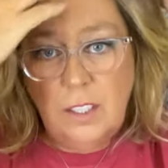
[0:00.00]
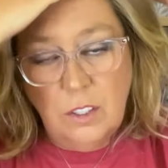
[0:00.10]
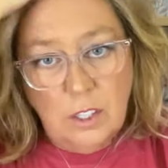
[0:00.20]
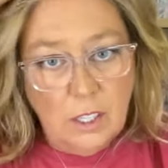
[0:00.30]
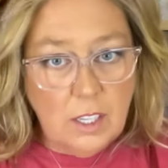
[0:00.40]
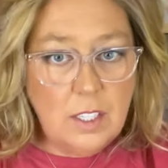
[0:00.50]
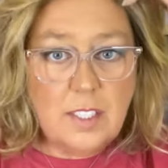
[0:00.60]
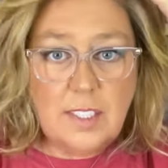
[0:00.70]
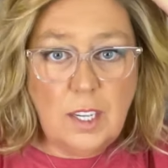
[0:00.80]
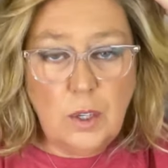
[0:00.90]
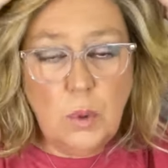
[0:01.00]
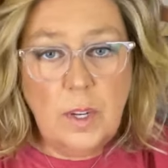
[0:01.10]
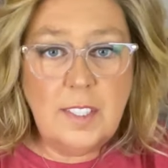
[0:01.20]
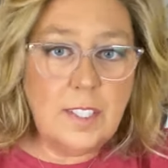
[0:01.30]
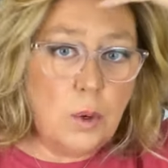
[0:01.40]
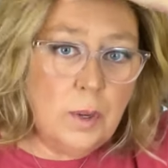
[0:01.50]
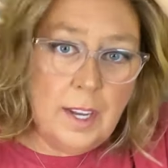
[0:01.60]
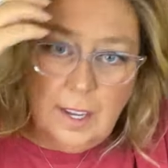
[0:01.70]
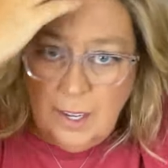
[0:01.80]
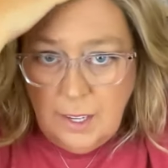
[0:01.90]
look, so it's
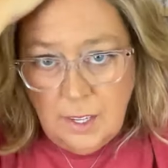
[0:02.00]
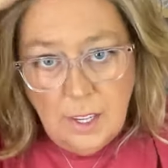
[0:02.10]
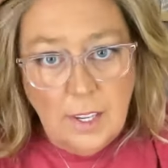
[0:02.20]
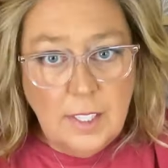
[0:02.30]
okay